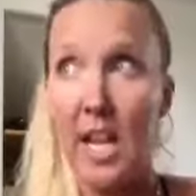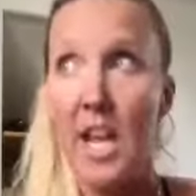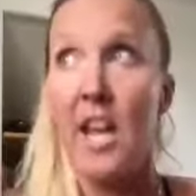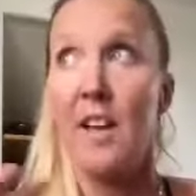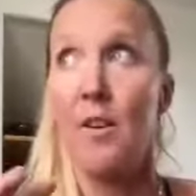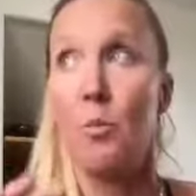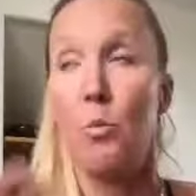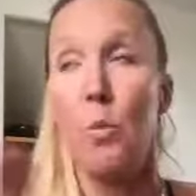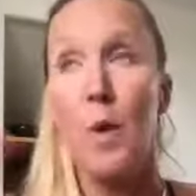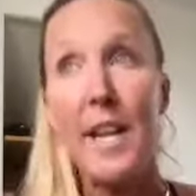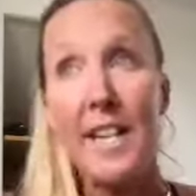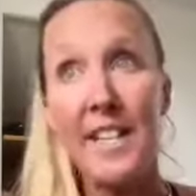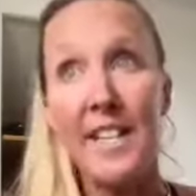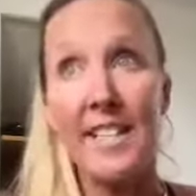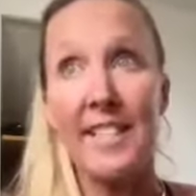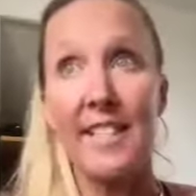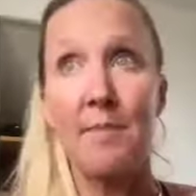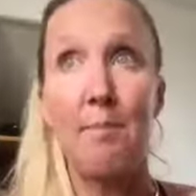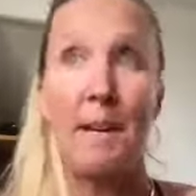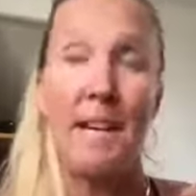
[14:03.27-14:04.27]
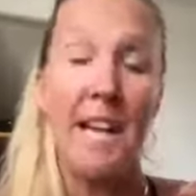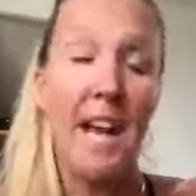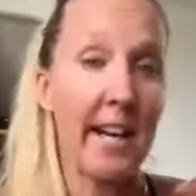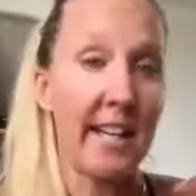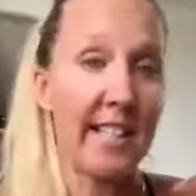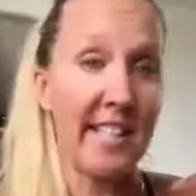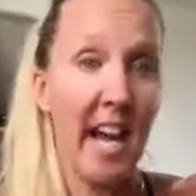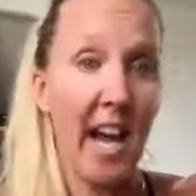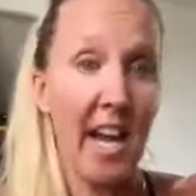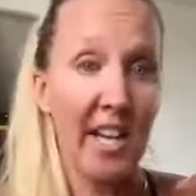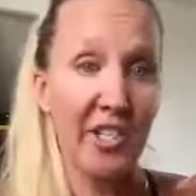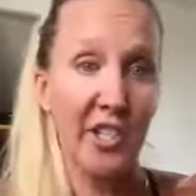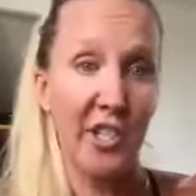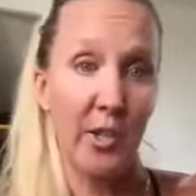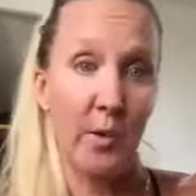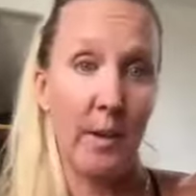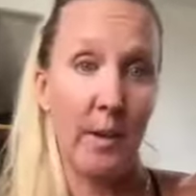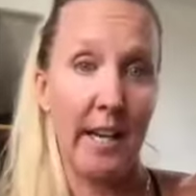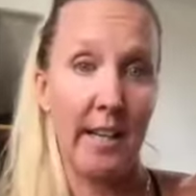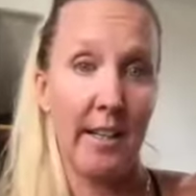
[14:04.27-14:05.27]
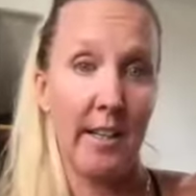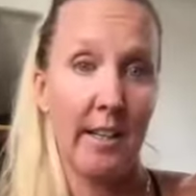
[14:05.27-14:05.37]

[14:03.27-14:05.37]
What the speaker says: witness but not attach to it.